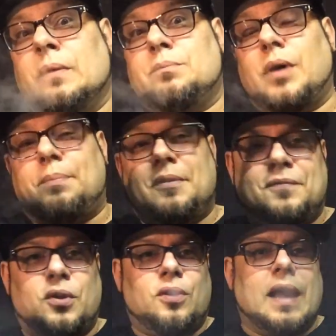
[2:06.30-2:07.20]
But
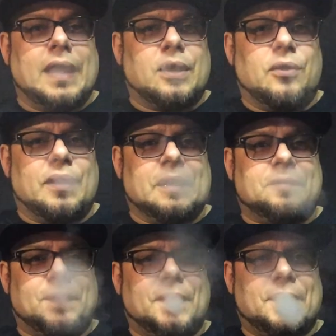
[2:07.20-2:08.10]
before I go any
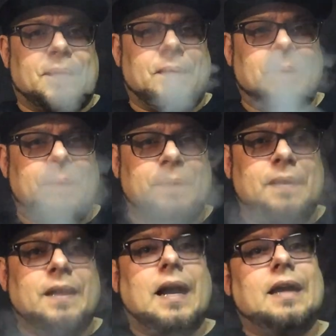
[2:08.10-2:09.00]
further,
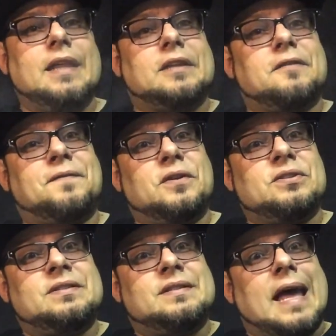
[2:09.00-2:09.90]
I like to
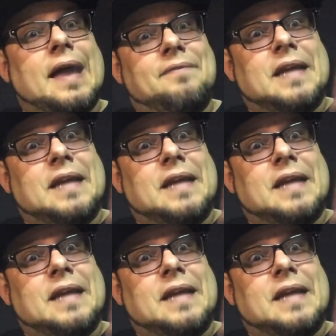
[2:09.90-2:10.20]
first dive